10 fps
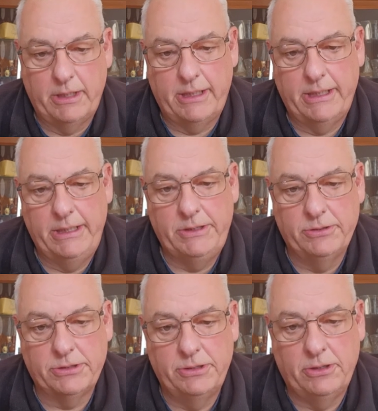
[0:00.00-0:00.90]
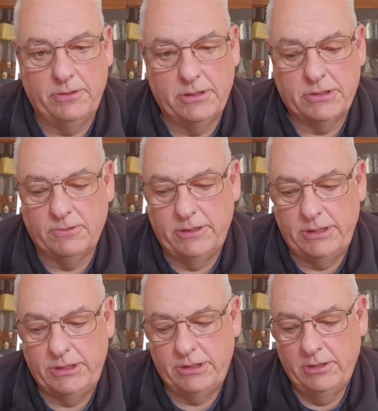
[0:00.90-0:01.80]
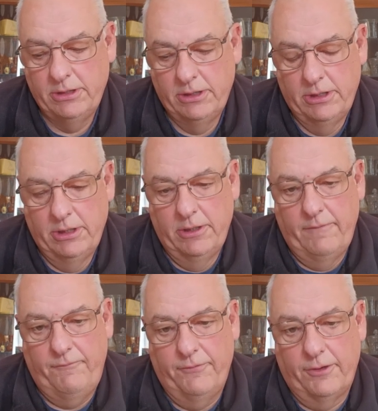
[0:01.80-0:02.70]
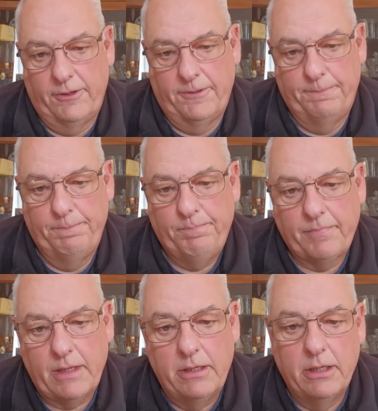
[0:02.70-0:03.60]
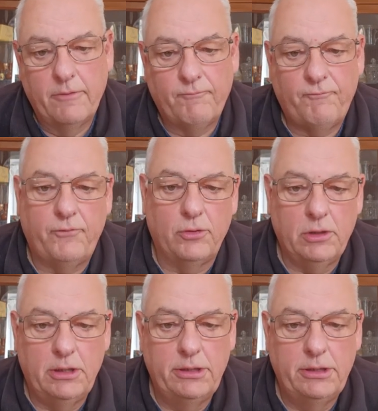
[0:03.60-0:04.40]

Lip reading: I just knocked the switch from full